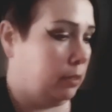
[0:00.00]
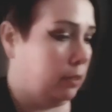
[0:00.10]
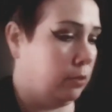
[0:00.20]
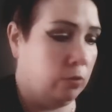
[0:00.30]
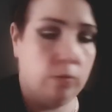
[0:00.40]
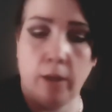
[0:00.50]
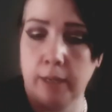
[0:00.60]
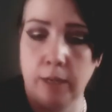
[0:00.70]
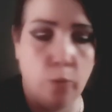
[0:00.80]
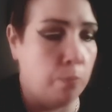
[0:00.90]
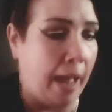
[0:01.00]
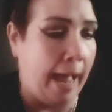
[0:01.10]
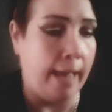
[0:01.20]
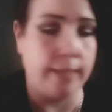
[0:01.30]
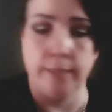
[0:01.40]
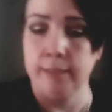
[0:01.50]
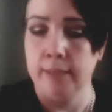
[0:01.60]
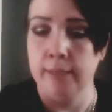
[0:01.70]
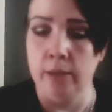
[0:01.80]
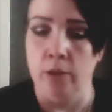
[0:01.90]
I do like a little bag.
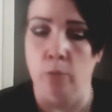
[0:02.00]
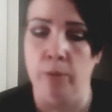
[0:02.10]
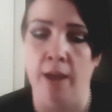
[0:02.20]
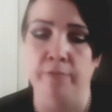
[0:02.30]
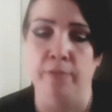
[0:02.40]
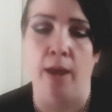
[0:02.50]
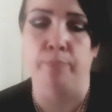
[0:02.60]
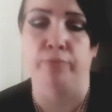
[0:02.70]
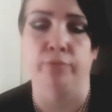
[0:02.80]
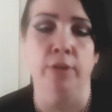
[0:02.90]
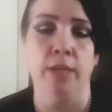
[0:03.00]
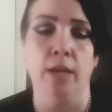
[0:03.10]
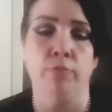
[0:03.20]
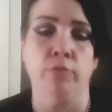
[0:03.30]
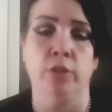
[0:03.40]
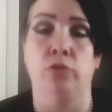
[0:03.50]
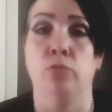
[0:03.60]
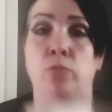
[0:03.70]
We have our pre-ritual